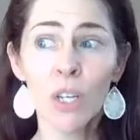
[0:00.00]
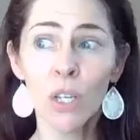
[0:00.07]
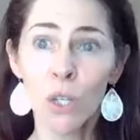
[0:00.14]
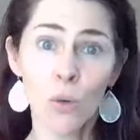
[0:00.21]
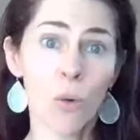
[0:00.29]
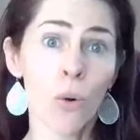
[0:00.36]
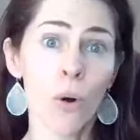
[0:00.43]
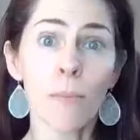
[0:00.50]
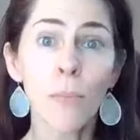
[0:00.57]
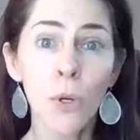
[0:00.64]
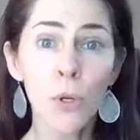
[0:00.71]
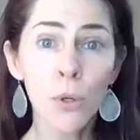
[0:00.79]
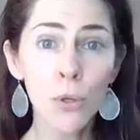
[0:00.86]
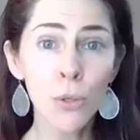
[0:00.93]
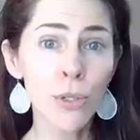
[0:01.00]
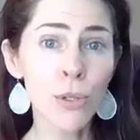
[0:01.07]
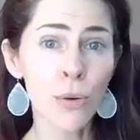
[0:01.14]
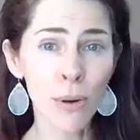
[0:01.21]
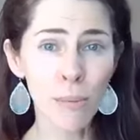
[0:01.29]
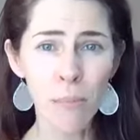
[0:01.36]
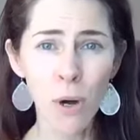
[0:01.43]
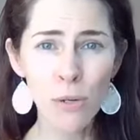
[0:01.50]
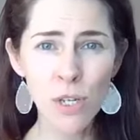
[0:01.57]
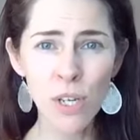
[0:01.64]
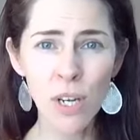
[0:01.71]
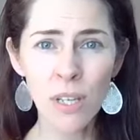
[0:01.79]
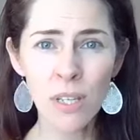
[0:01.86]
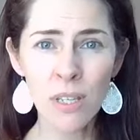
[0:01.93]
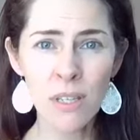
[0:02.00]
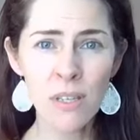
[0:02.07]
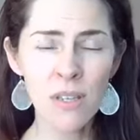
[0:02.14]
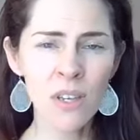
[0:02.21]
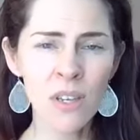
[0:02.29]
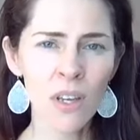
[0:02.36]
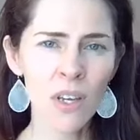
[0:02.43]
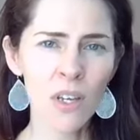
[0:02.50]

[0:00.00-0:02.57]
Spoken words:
your mood, your emotions,